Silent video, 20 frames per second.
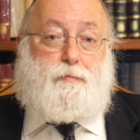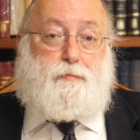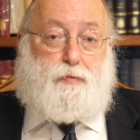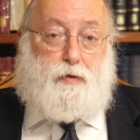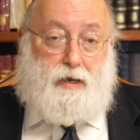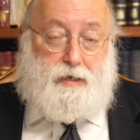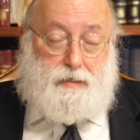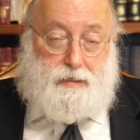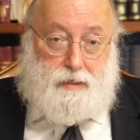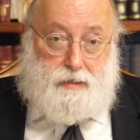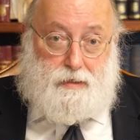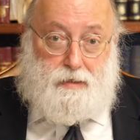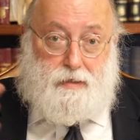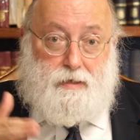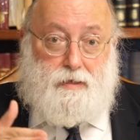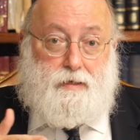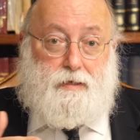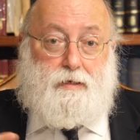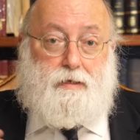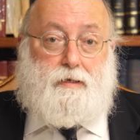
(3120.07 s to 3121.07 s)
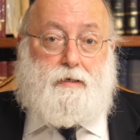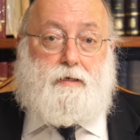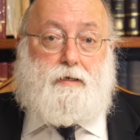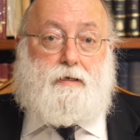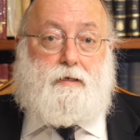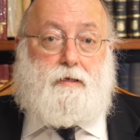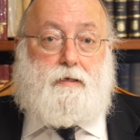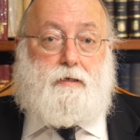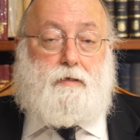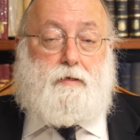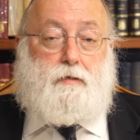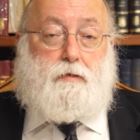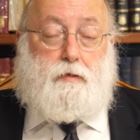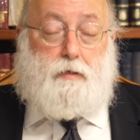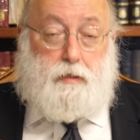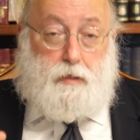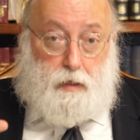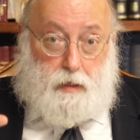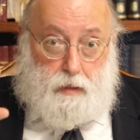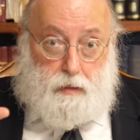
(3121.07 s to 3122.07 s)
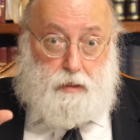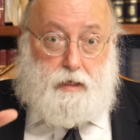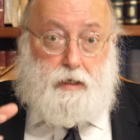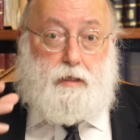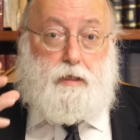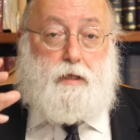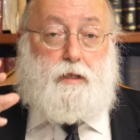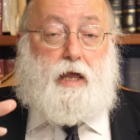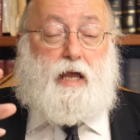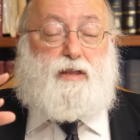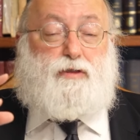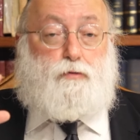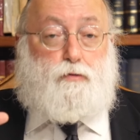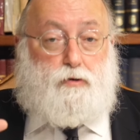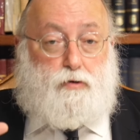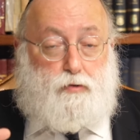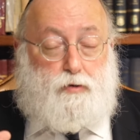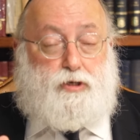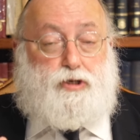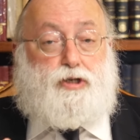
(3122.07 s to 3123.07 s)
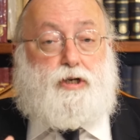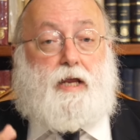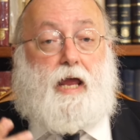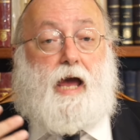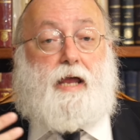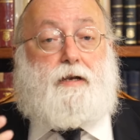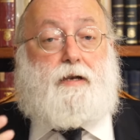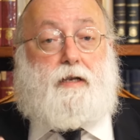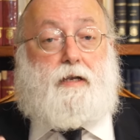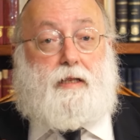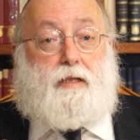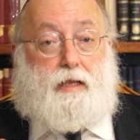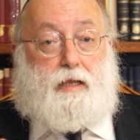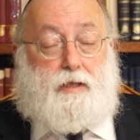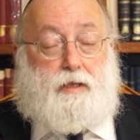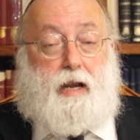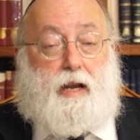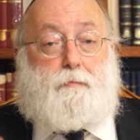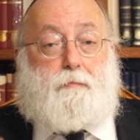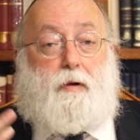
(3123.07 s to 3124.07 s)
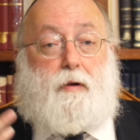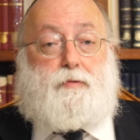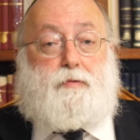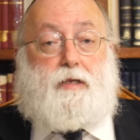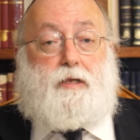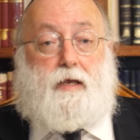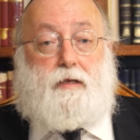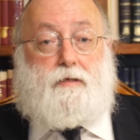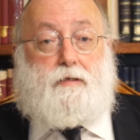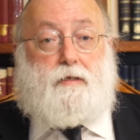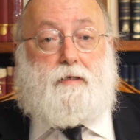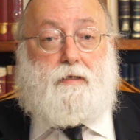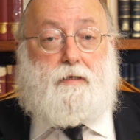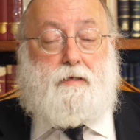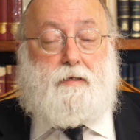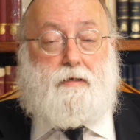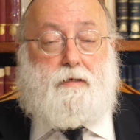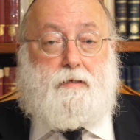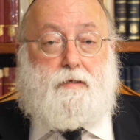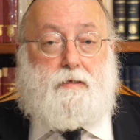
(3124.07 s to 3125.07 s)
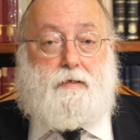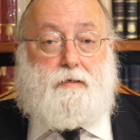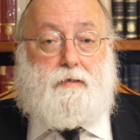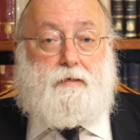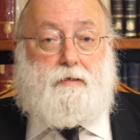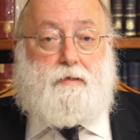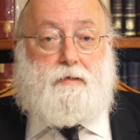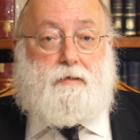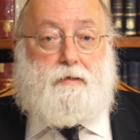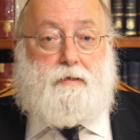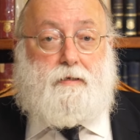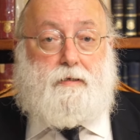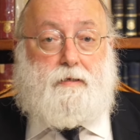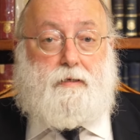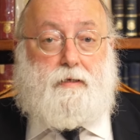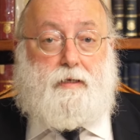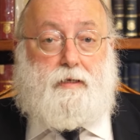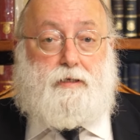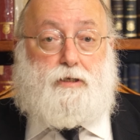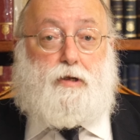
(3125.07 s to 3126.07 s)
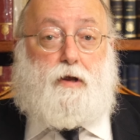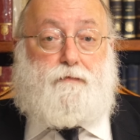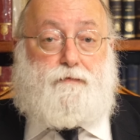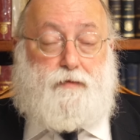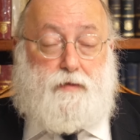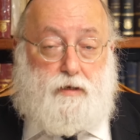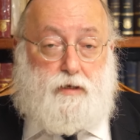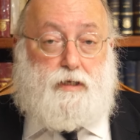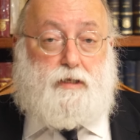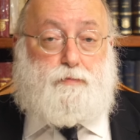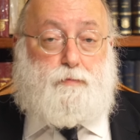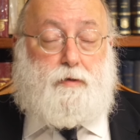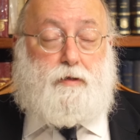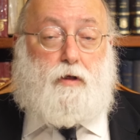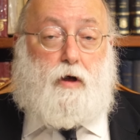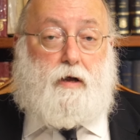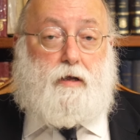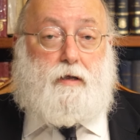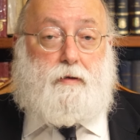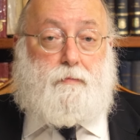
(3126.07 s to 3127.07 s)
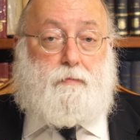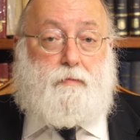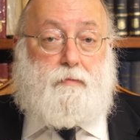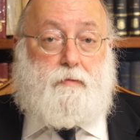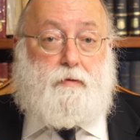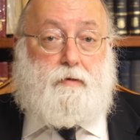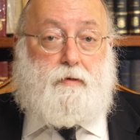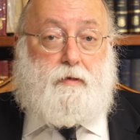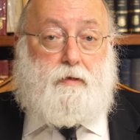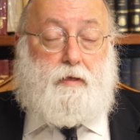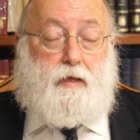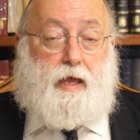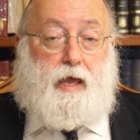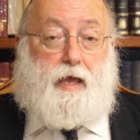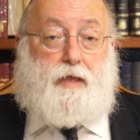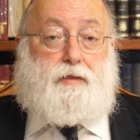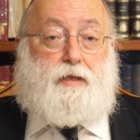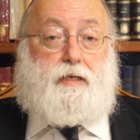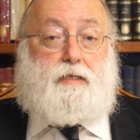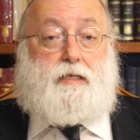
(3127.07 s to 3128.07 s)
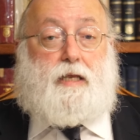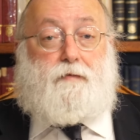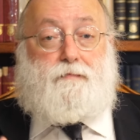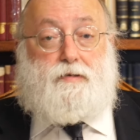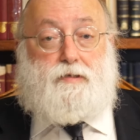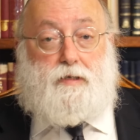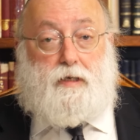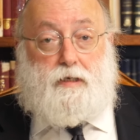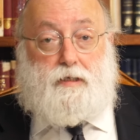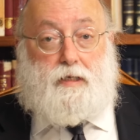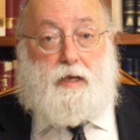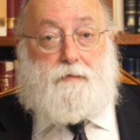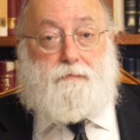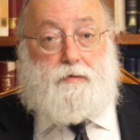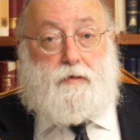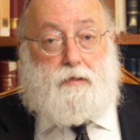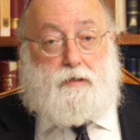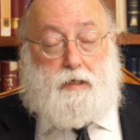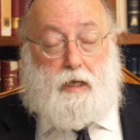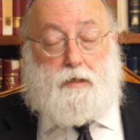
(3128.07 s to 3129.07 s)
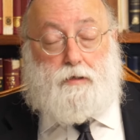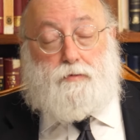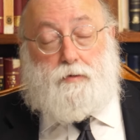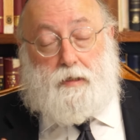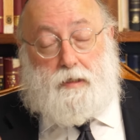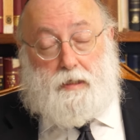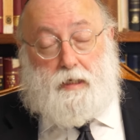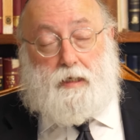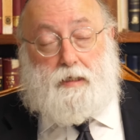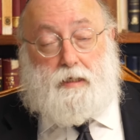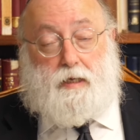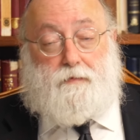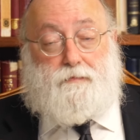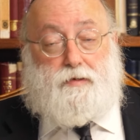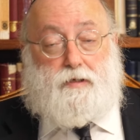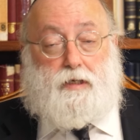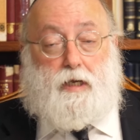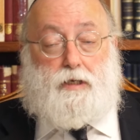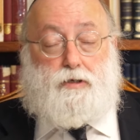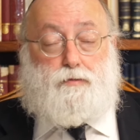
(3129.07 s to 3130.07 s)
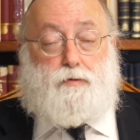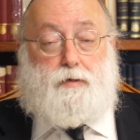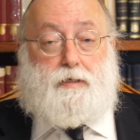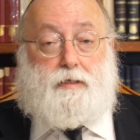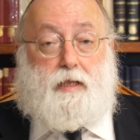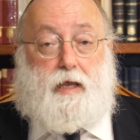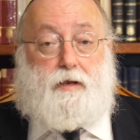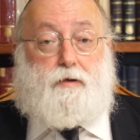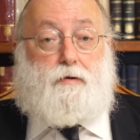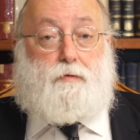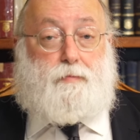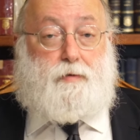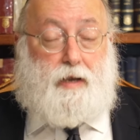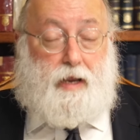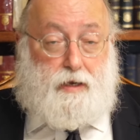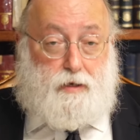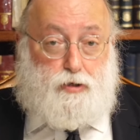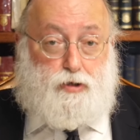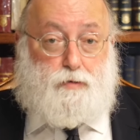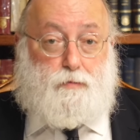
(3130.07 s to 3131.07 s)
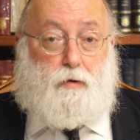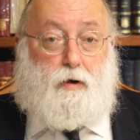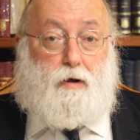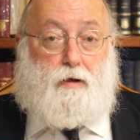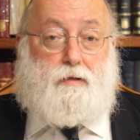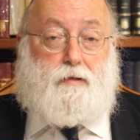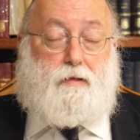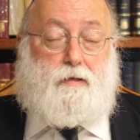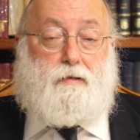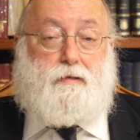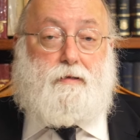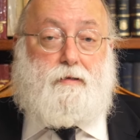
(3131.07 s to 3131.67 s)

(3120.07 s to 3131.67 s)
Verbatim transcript: embrace it, the Chatchila, like through Christianity, like the Rambam says, in Sof Hilchas Melachim. And then seven, seven centuries, six, seven centuries later, B'nai Yishmael,